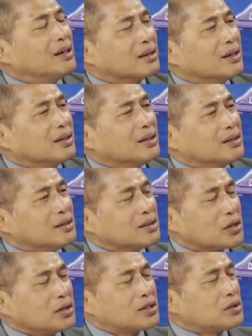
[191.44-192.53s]
Okay,
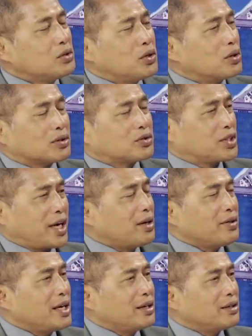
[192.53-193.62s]
so it's you don't carry
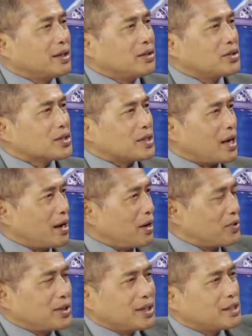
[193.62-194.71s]
anything; it just
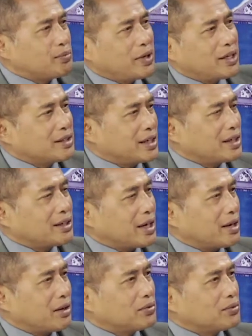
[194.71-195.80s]
everything is being taken care of.